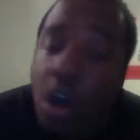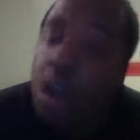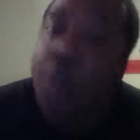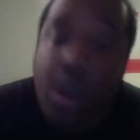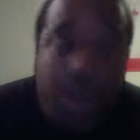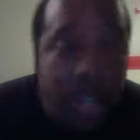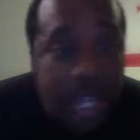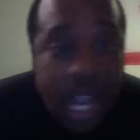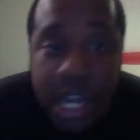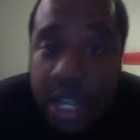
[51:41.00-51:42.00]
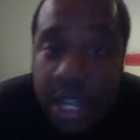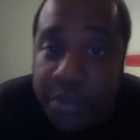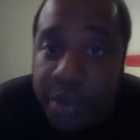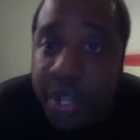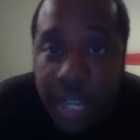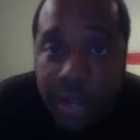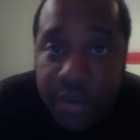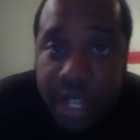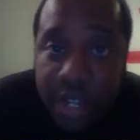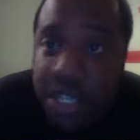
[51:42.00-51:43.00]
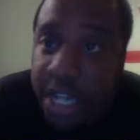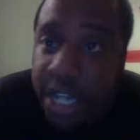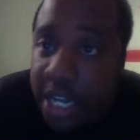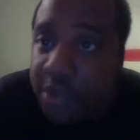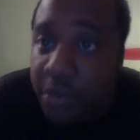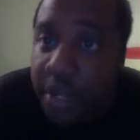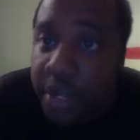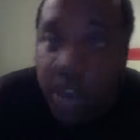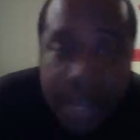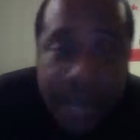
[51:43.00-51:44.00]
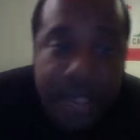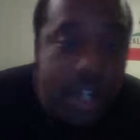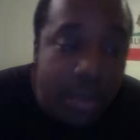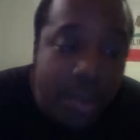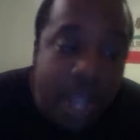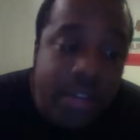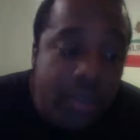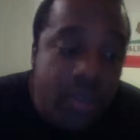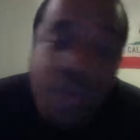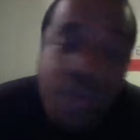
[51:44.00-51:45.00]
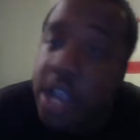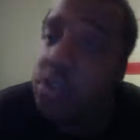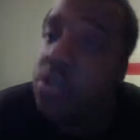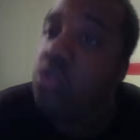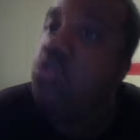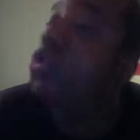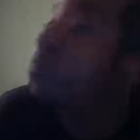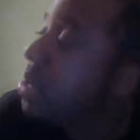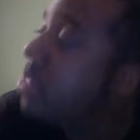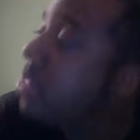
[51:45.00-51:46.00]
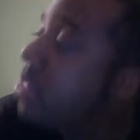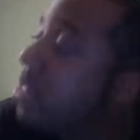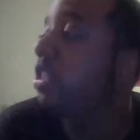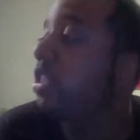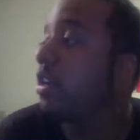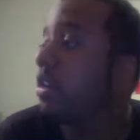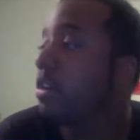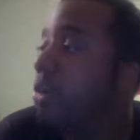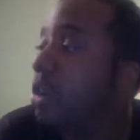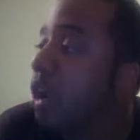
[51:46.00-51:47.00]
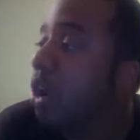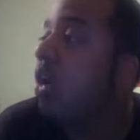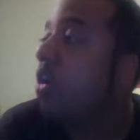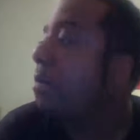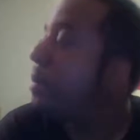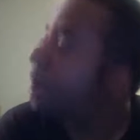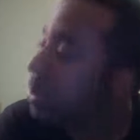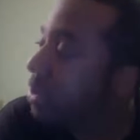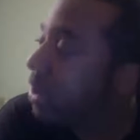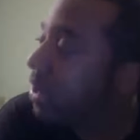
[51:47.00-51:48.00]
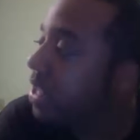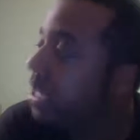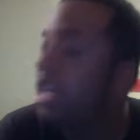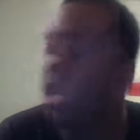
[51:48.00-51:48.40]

America get their nigga moment, they gonna get their nigga moment. They gonna come back to the black community. We ain't gonna do motherfucking thing. America gonna get their nigga.